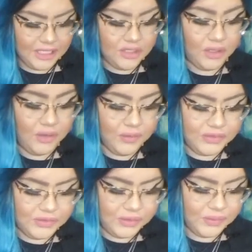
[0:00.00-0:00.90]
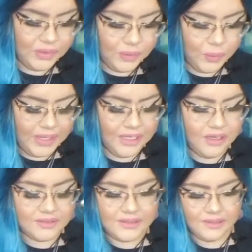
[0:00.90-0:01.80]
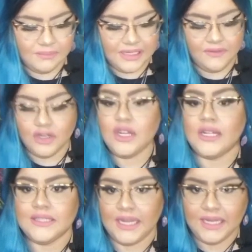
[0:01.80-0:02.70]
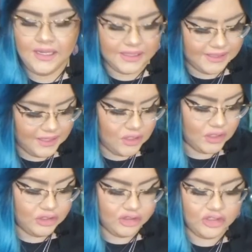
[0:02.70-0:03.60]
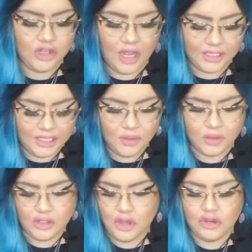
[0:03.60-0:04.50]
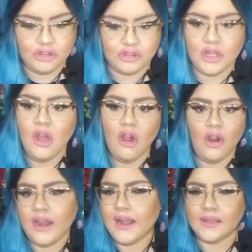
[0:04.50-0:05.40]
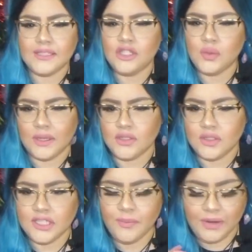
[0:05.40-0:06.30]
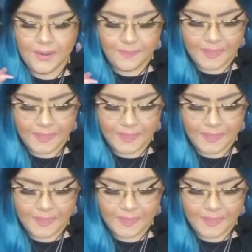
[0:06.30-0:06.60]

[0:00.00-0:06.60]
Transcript: You're also waiting on somebody if you're not dating. Let's say that you're just talking or you just are in a situationship, right?